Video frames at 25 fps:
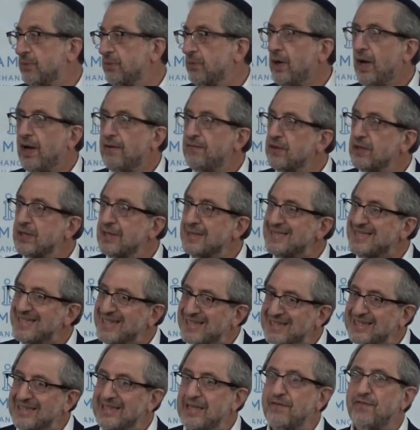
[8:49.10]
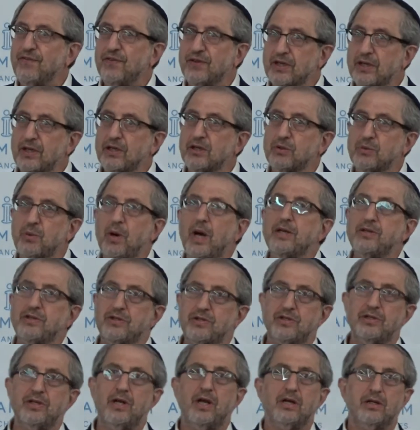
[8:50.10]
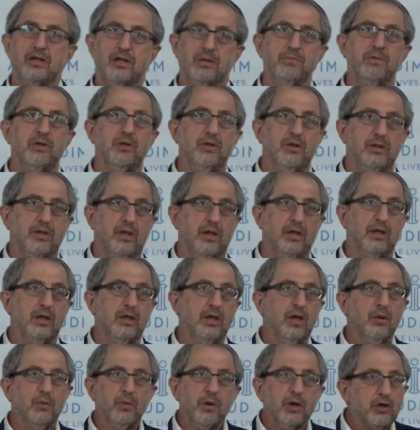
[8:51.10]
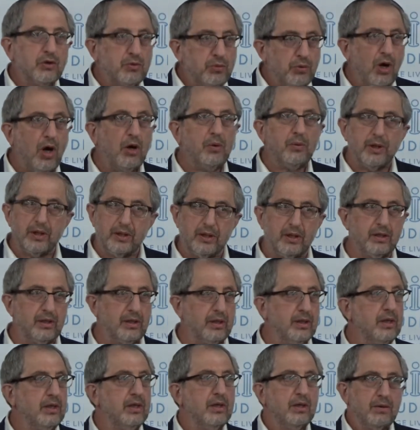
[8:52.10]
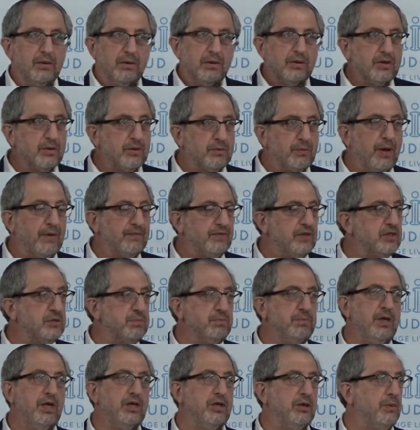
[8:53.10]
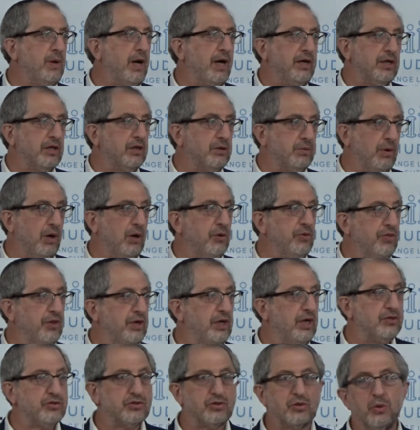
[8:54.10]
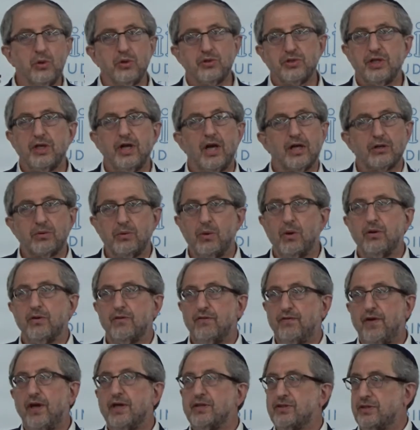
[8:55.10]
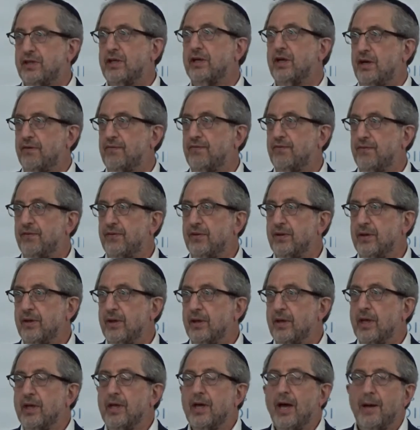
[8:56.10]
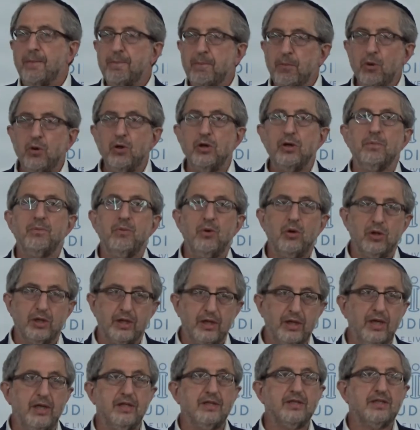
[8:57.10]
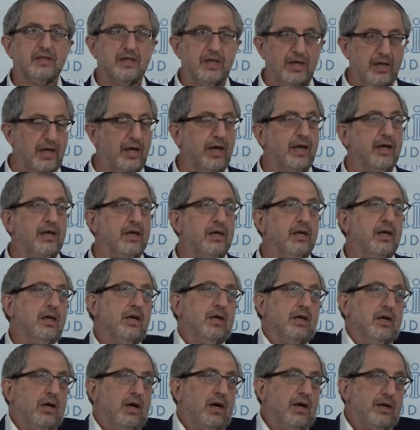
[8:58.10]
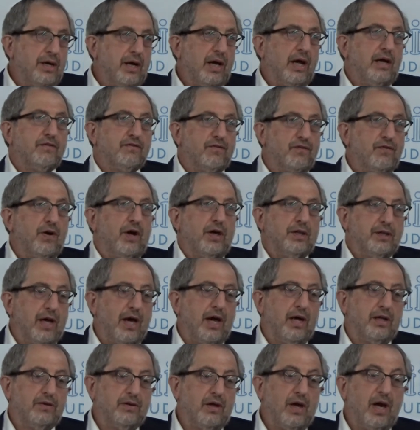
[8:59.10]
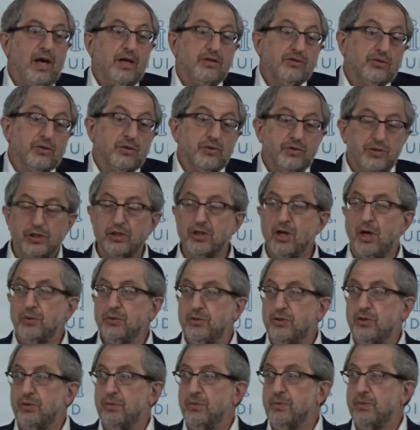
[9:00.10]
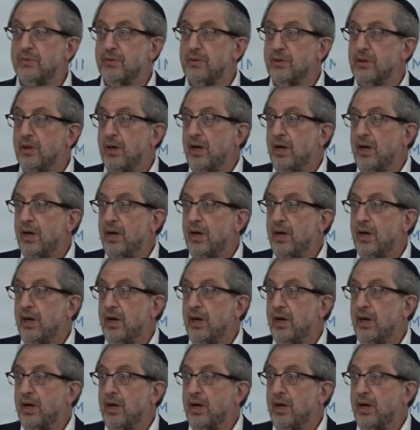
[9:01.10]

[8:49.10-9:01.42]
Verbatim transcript: We're having a significant crisis in our community. We're growing. We have this meteoric growth, and our schools are not growing fast enough. And more and more kids today are not finding high schools to go to.